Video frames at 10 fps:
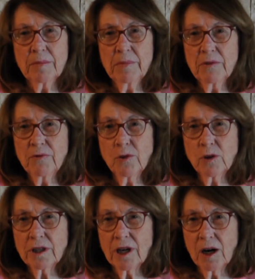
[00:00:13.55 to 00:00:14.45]

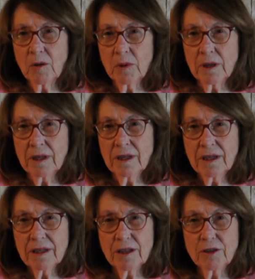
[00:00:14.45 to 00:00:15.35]
before Darwin
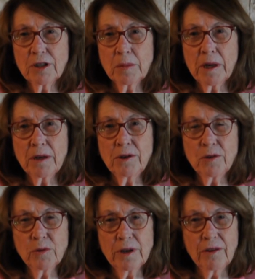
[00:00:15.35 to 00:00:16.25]
contributed
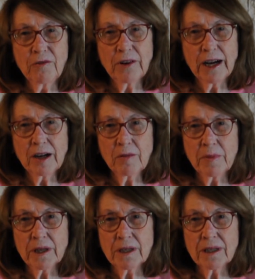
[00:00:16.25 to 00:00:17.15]
to an
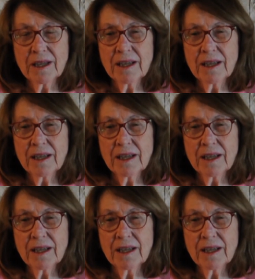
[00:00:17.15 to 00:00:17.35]
environment